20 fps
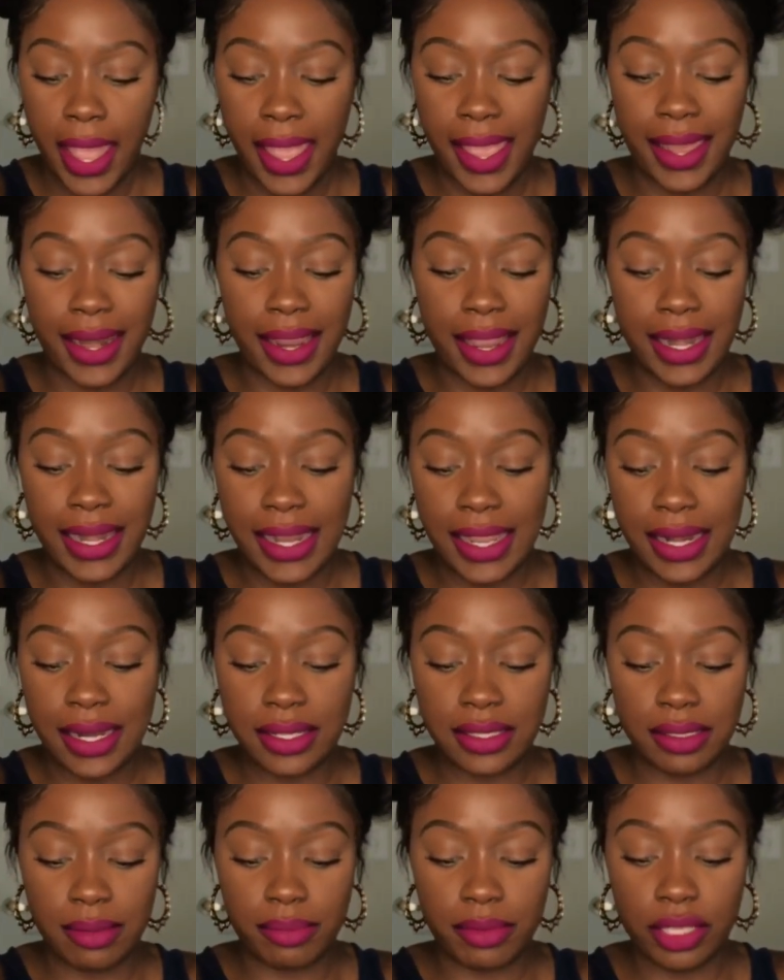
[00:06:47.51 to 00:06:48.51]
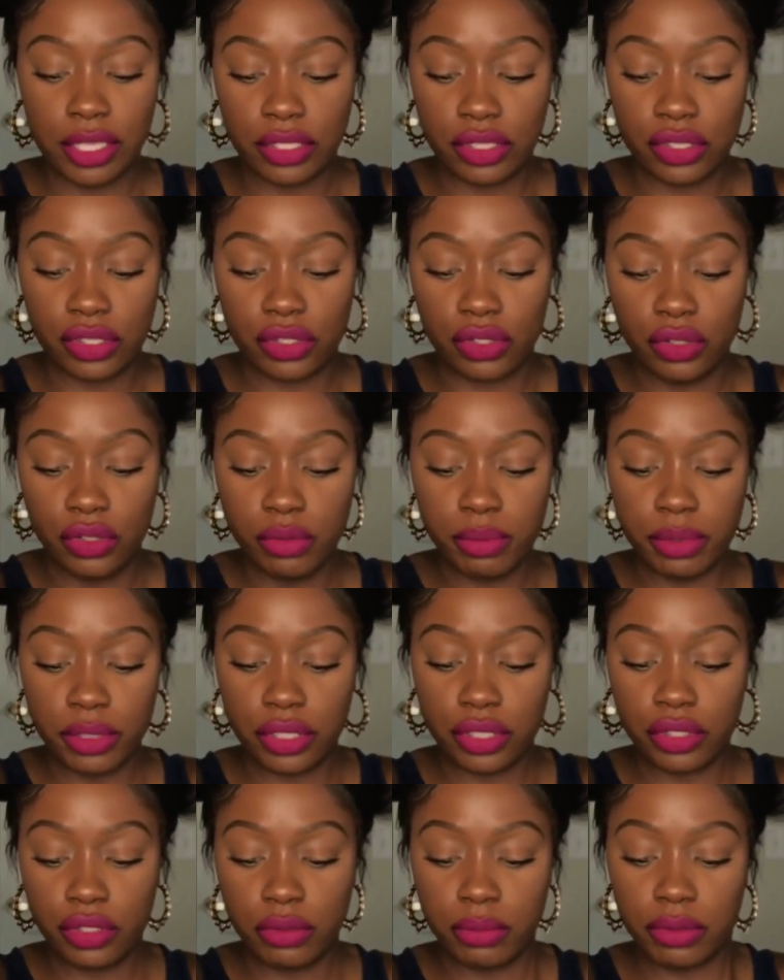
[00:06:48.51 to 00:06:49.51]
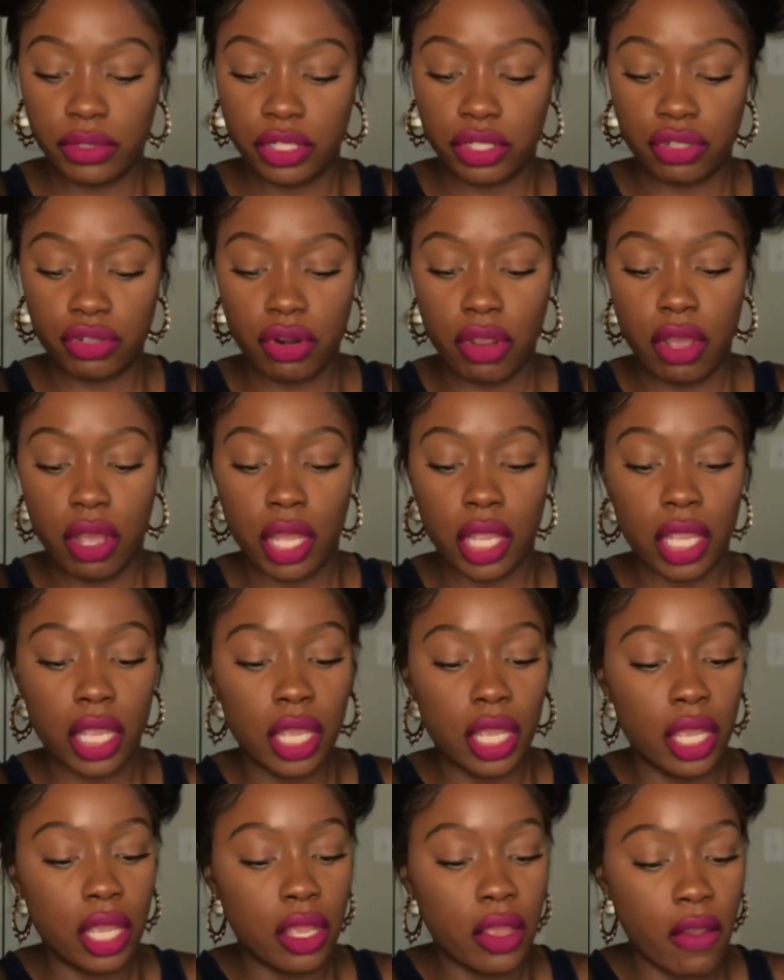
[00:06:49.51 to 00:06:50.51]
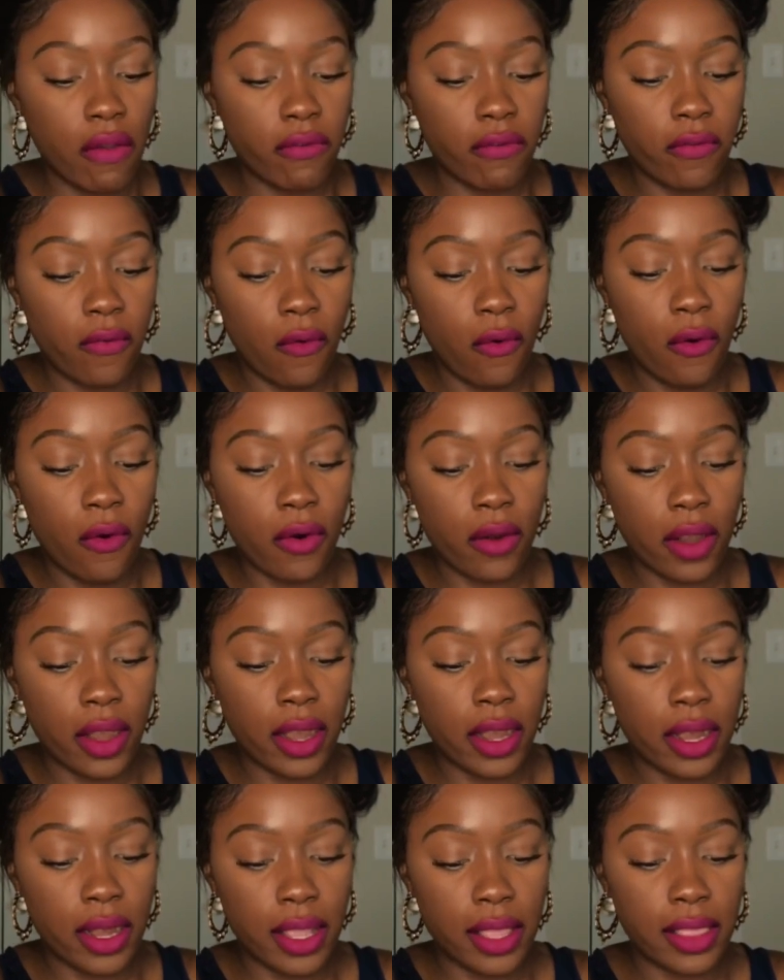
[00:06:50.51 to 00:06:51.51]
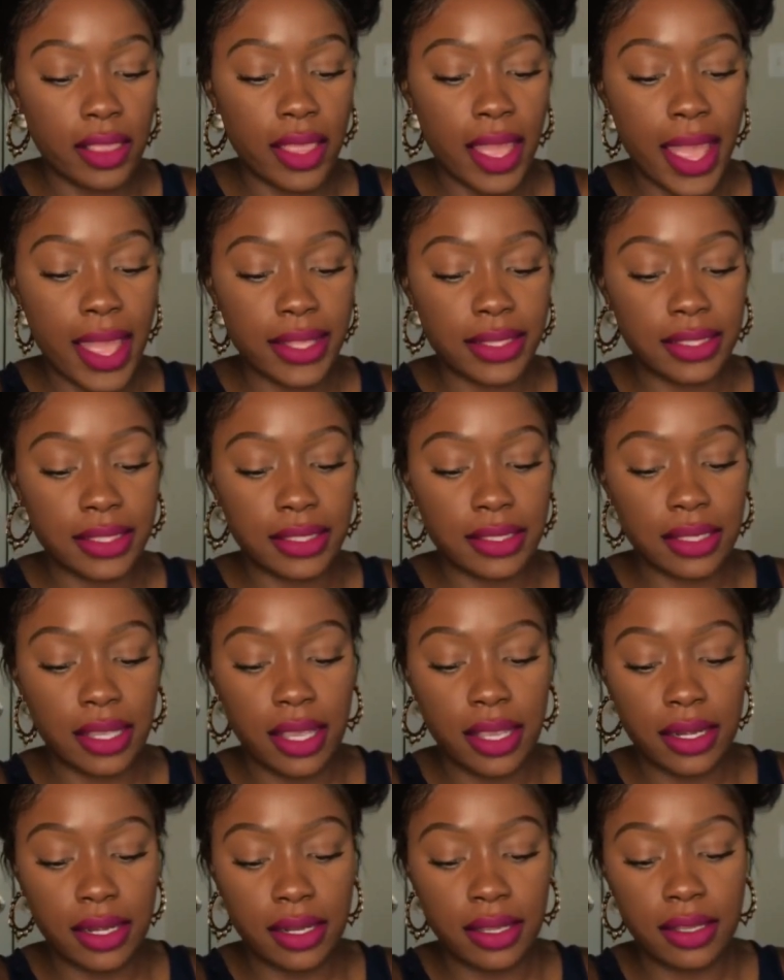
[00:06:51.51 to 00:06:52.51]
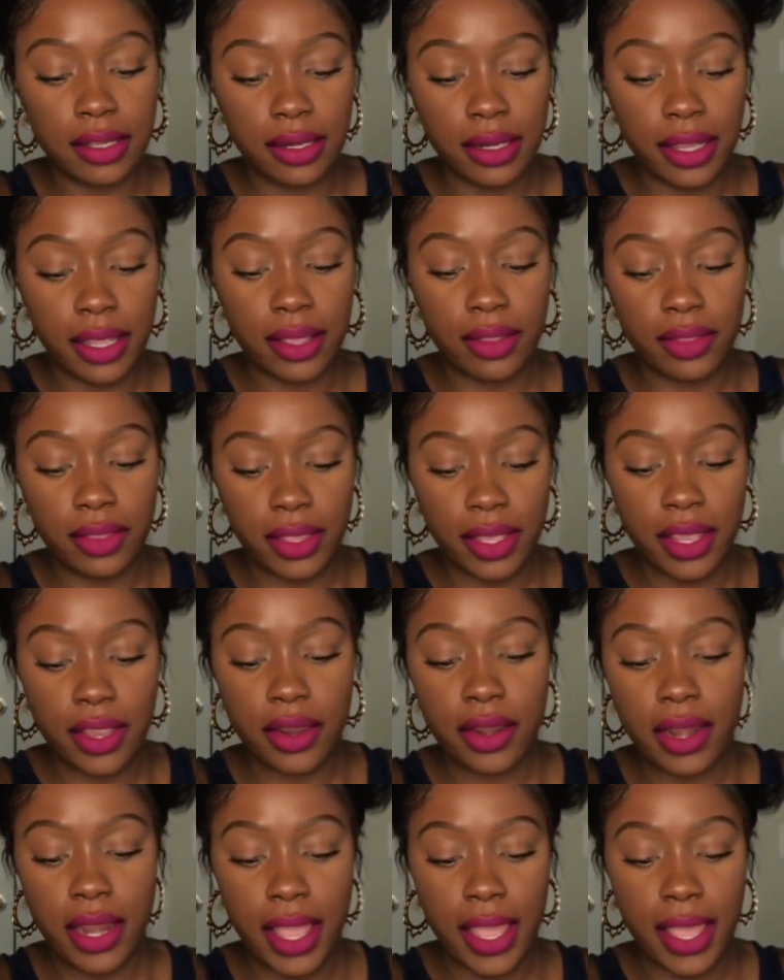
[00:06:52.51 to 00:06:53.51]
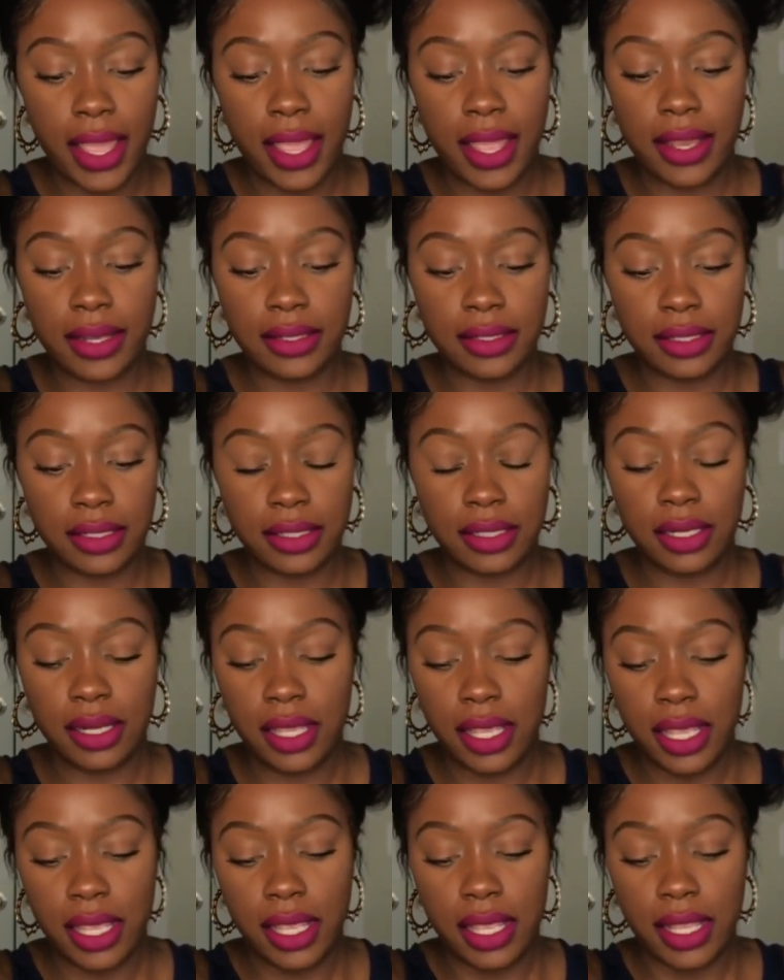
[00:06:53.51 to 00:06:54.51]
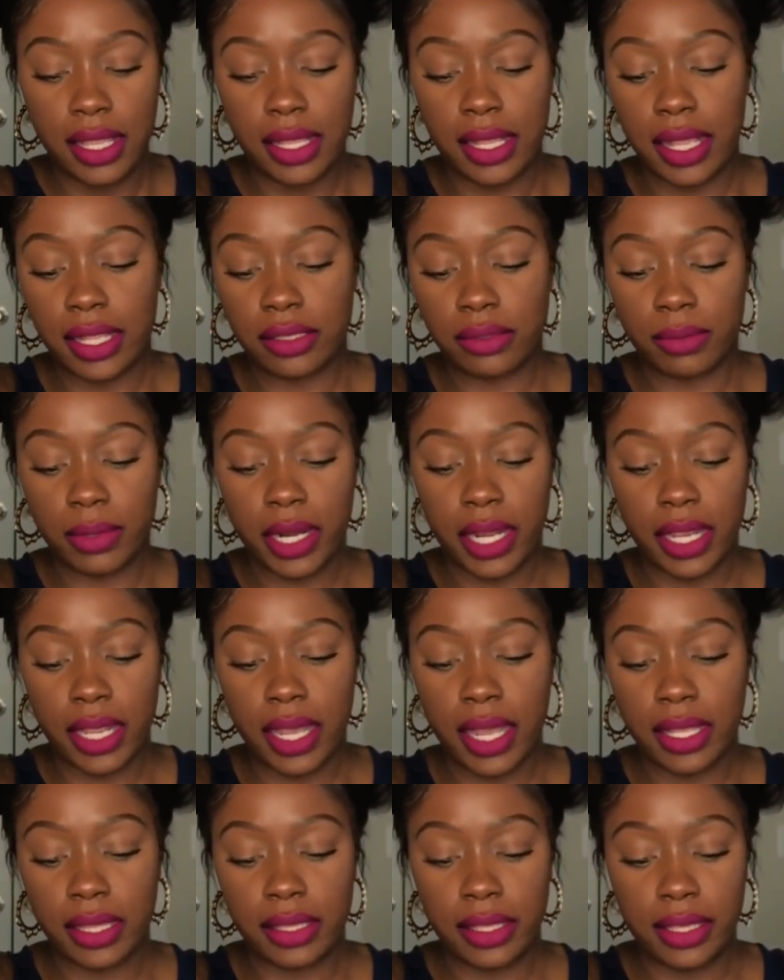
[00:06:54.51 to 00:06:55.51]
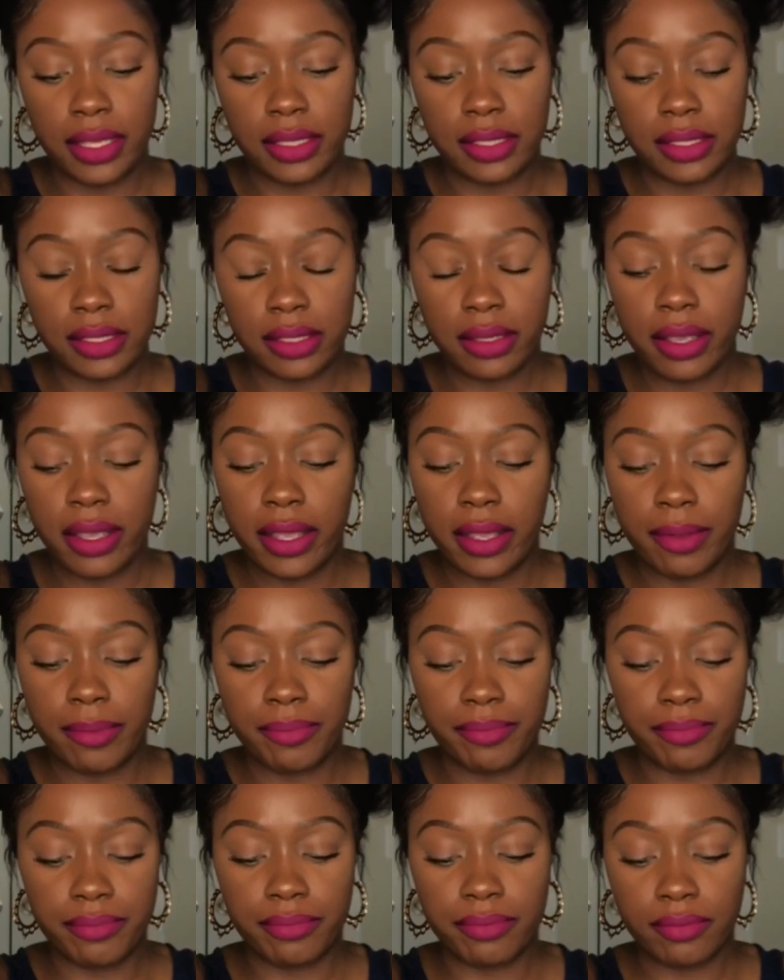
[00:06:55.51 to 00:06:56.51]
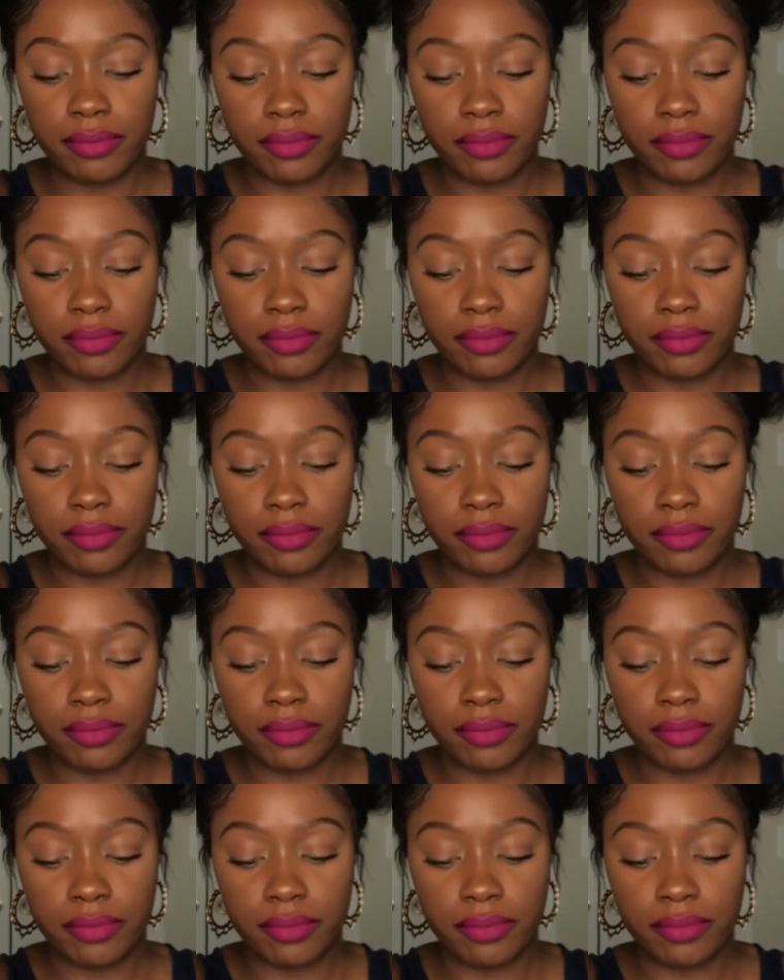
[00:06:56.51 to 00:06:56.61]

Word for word: and I needed something super, super strong for that sun down there, and that's when I got this. Um,